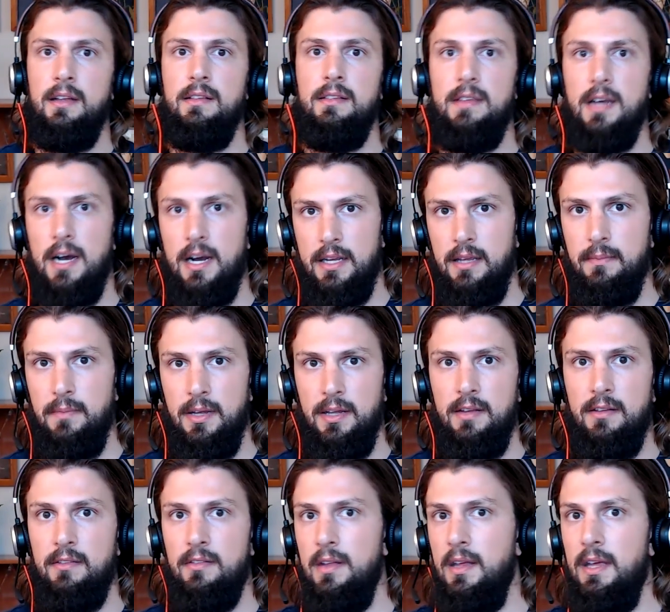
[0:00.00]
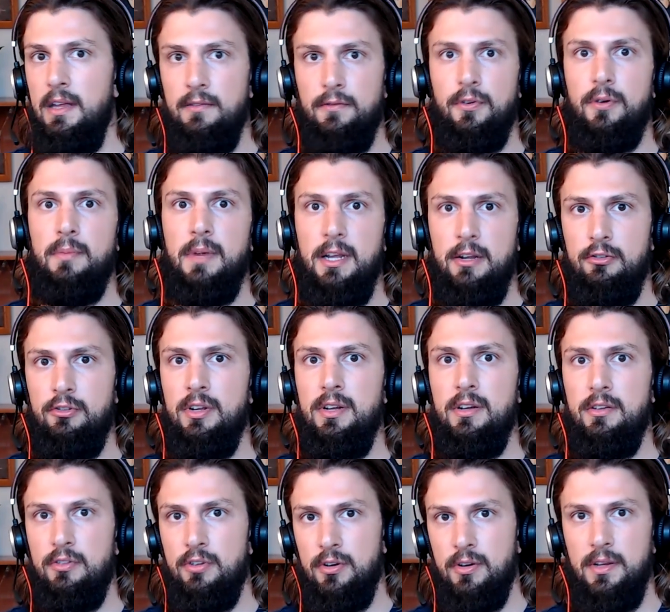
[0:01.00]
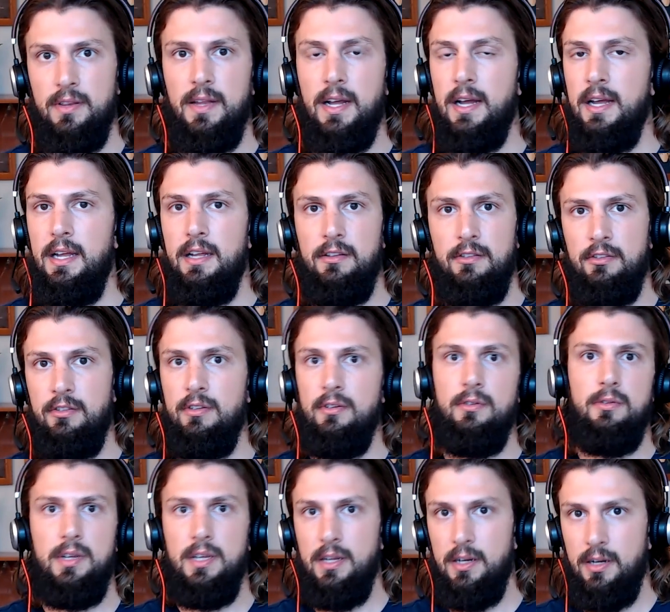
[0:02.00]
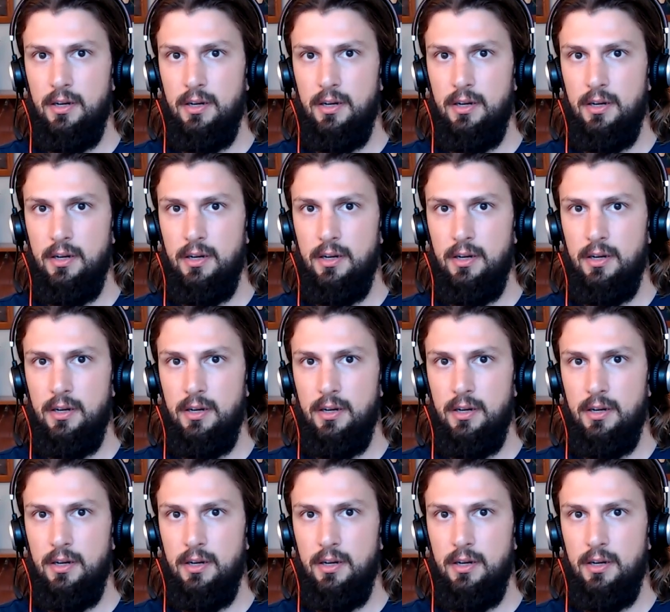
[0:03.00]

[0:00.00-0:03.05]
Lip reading: document information and turning that into